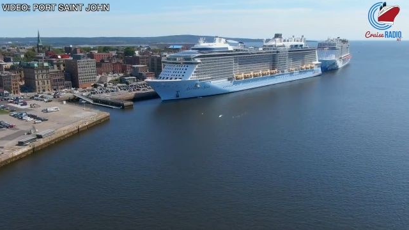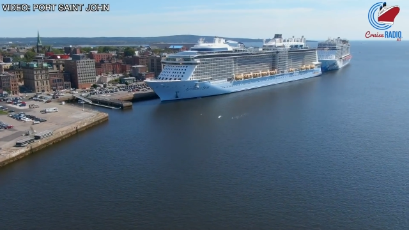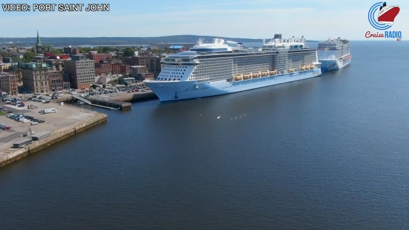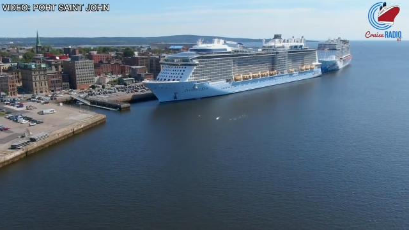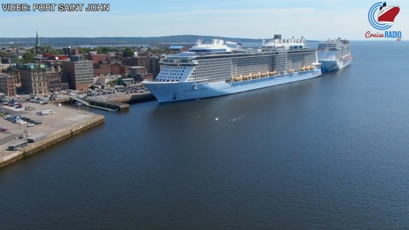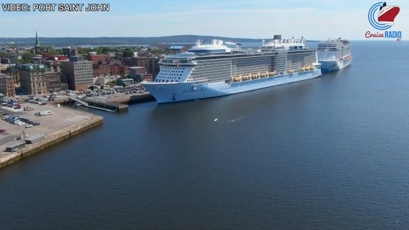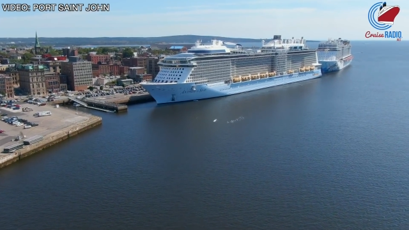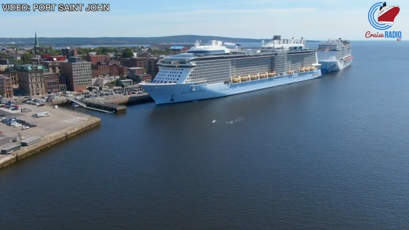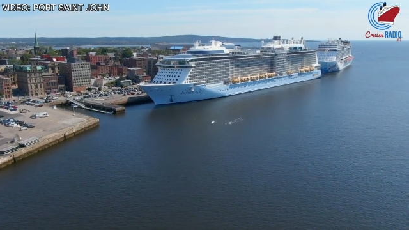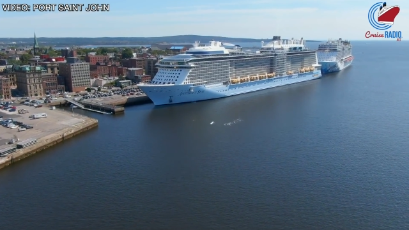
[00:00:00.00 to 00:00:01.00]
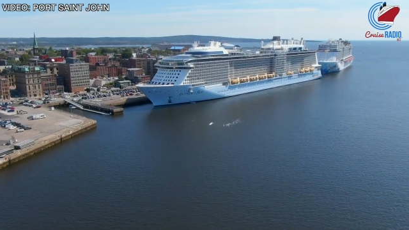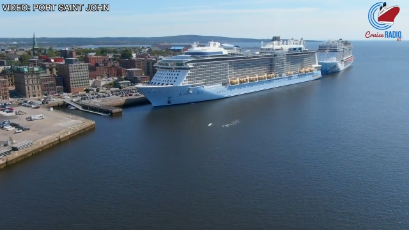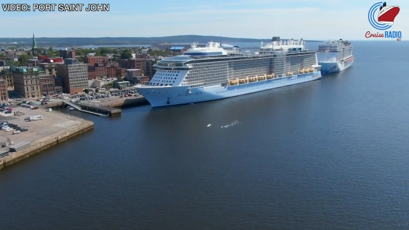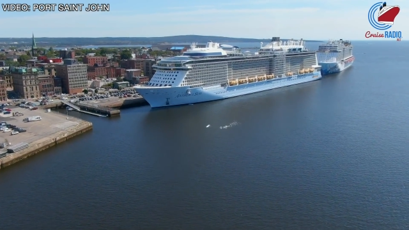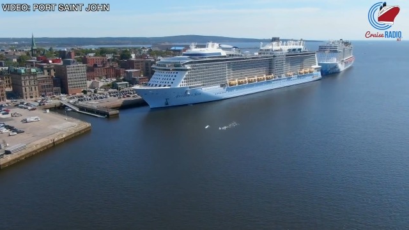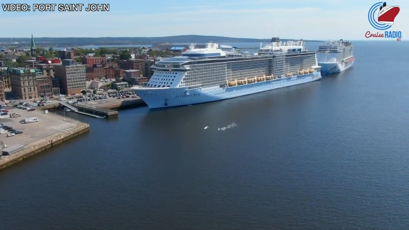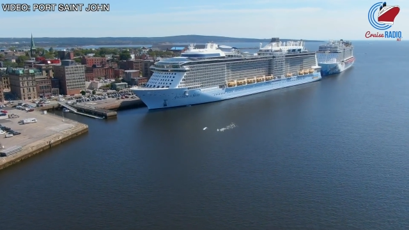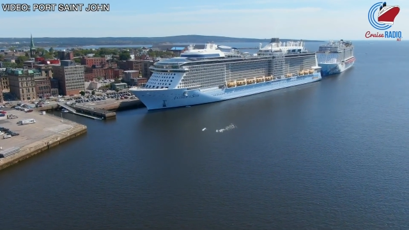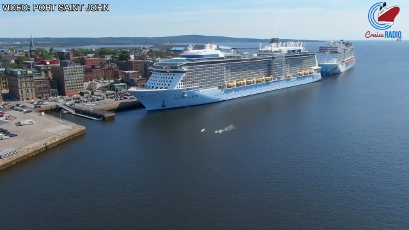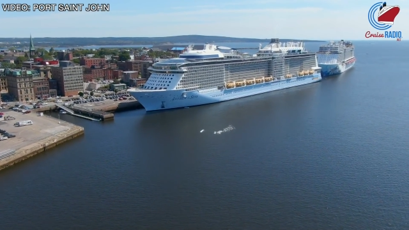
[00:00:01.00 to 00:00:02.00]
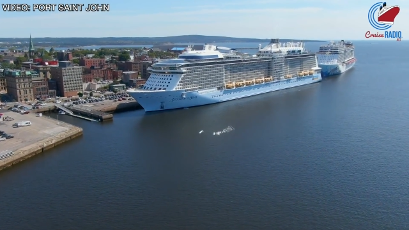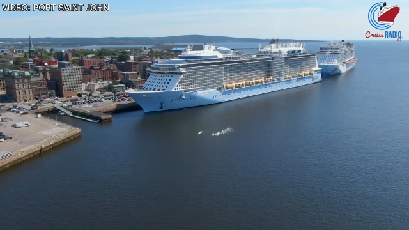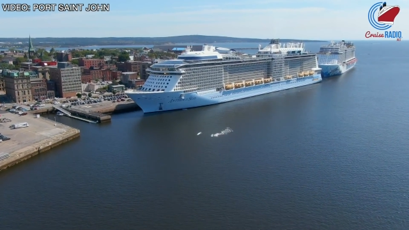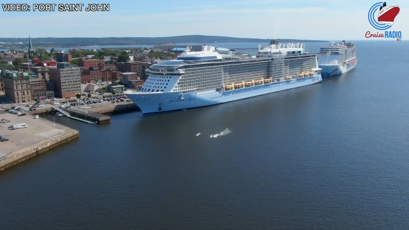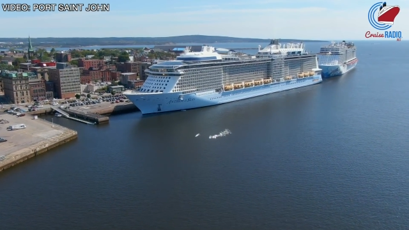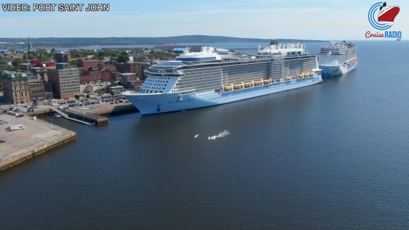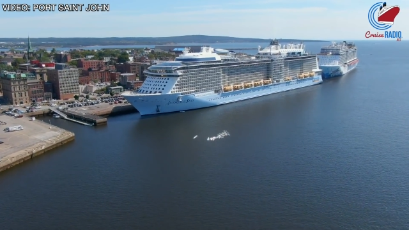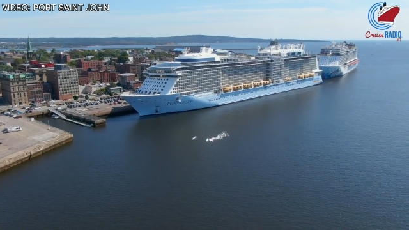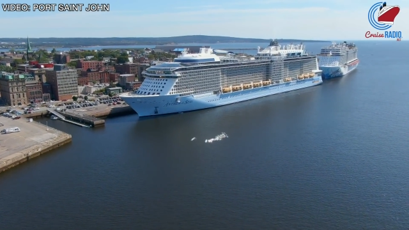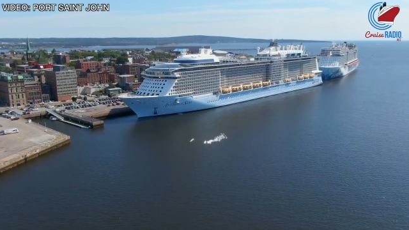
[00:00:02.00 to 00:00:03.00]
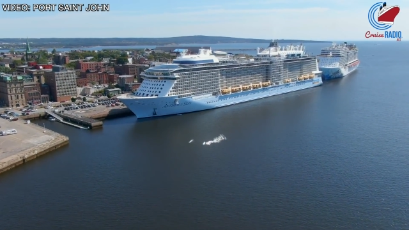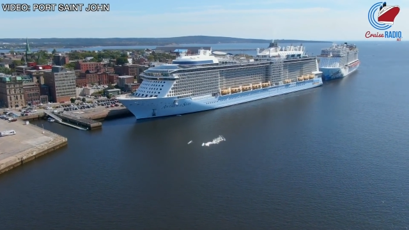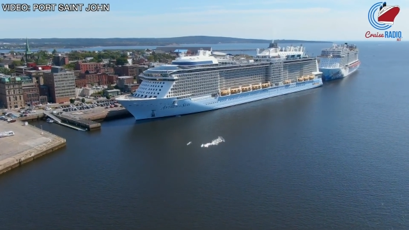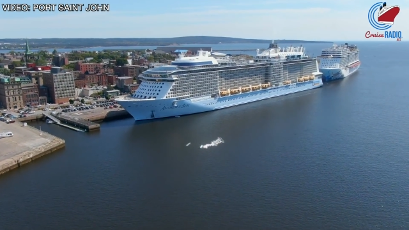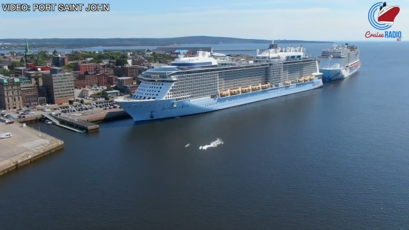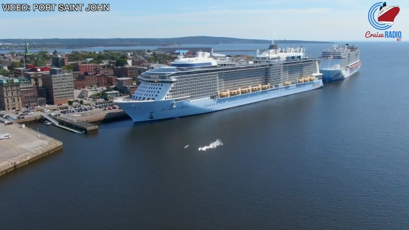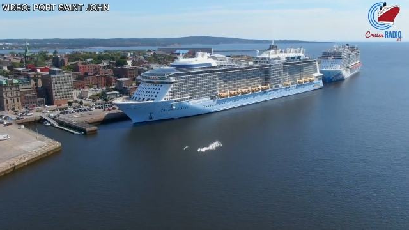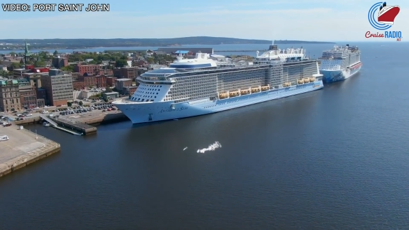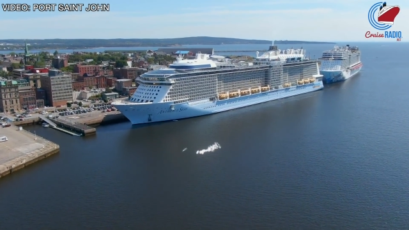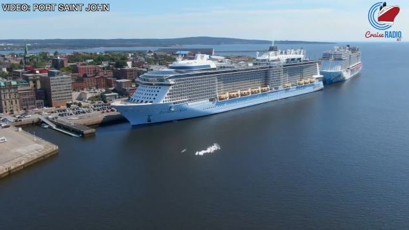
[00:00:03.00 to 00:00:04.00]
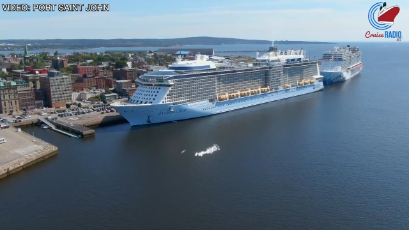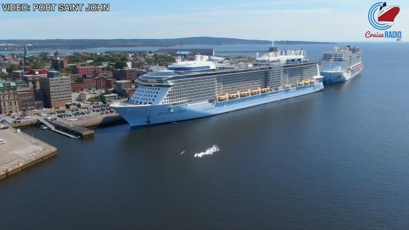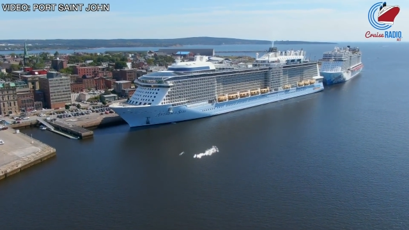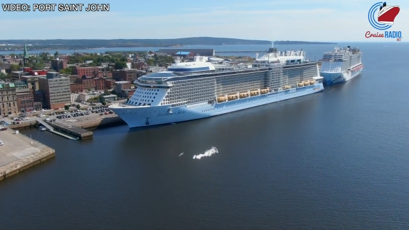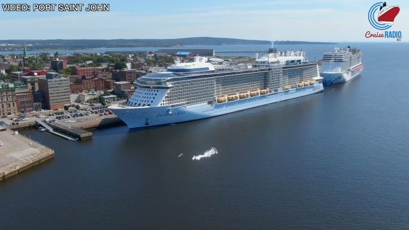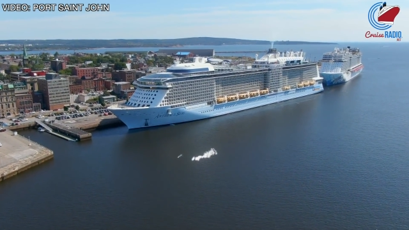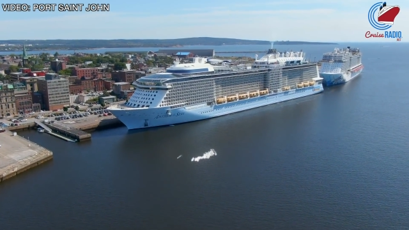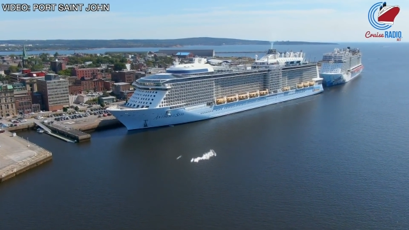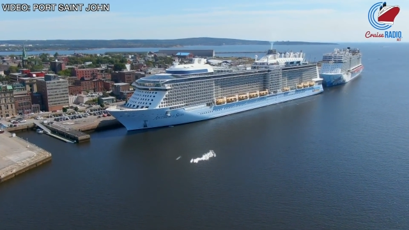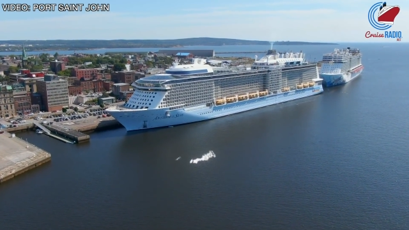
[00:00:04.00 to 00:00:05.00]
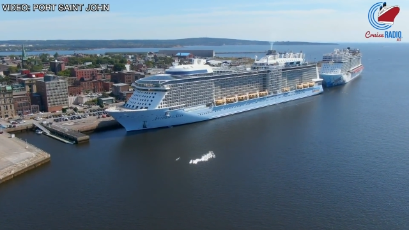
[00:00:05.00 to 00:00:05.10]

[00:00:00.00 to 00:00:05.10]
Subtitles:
[unreadable: no face in view]